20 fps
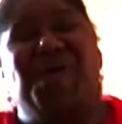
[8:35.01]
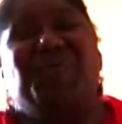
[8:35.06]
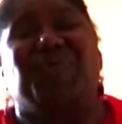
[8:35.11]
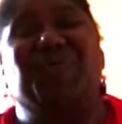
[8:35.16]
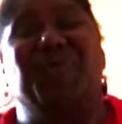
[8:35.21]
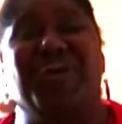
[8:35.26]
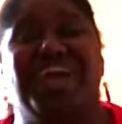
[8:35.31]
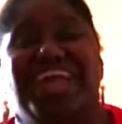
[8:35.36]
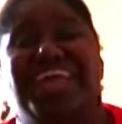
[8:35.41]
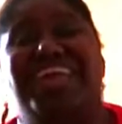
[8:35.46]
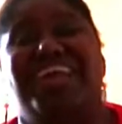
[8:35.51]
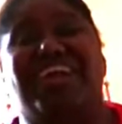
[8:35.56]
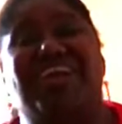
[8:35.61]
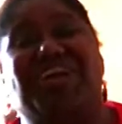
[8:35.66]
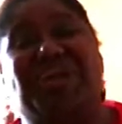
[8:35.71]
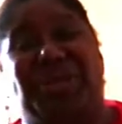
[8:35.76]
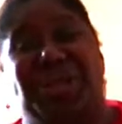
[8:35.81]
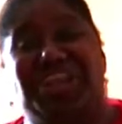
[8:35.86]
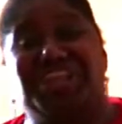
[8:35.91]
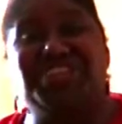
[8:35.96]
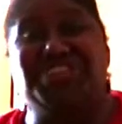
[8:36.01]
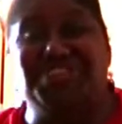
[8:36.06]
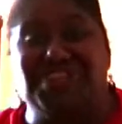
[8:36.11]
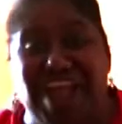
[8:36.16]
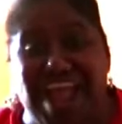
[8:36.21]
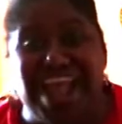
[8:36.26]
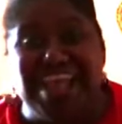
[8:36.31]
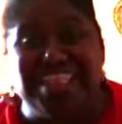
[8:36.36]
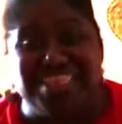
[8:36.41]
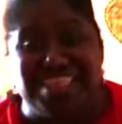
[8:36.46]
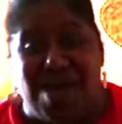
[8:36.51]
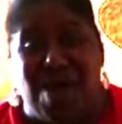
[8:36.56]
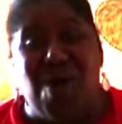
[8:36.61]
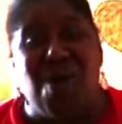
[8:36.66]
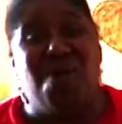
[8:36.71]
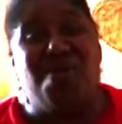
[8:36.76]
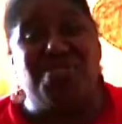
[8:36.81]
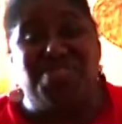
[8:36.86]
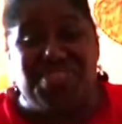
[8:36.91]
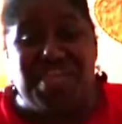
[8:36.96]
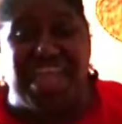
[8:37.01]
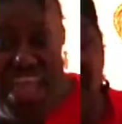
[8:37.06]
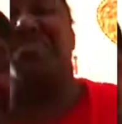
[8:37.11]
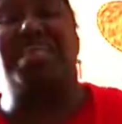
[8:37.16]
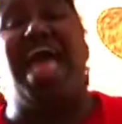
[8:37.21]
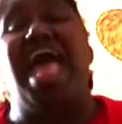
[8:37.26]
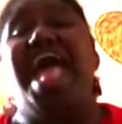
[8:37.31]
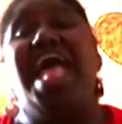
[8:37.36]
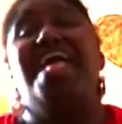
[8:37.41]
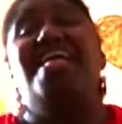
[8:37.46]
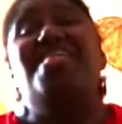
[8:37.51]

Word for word: we are gonna try the whole thing.